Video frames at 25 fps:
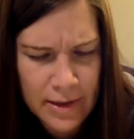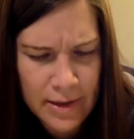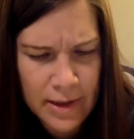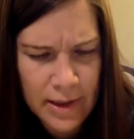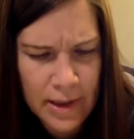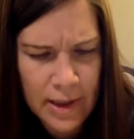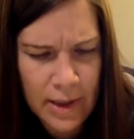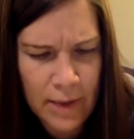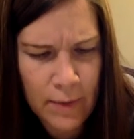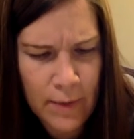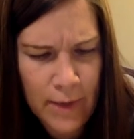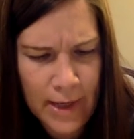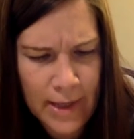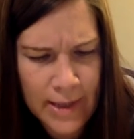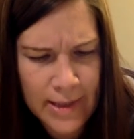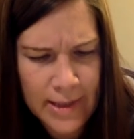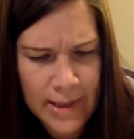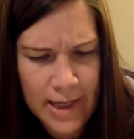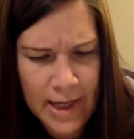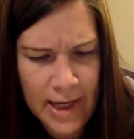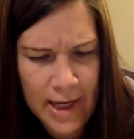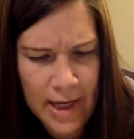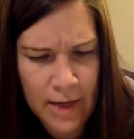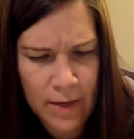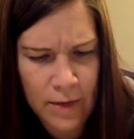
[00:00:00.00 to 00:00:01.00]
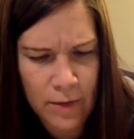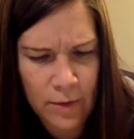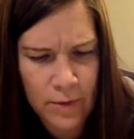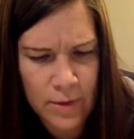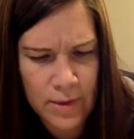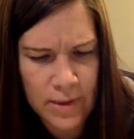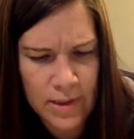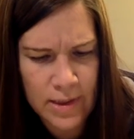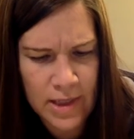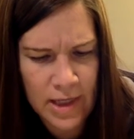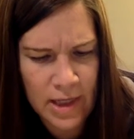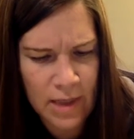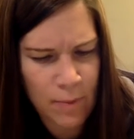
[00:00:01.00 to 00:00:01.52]
He raked a hand through his
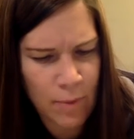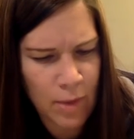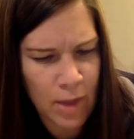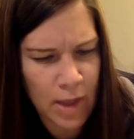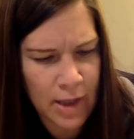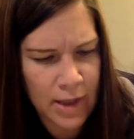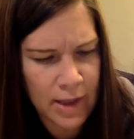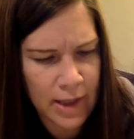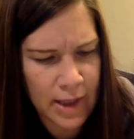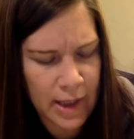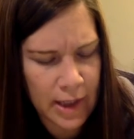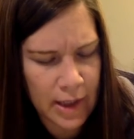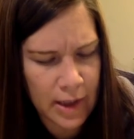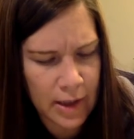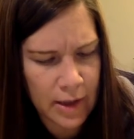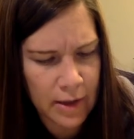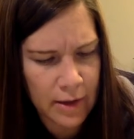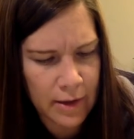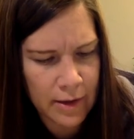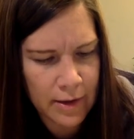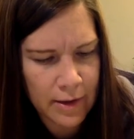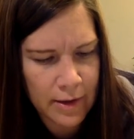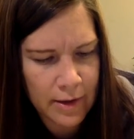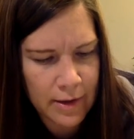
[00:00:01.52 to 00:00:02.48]
thick blonde hair,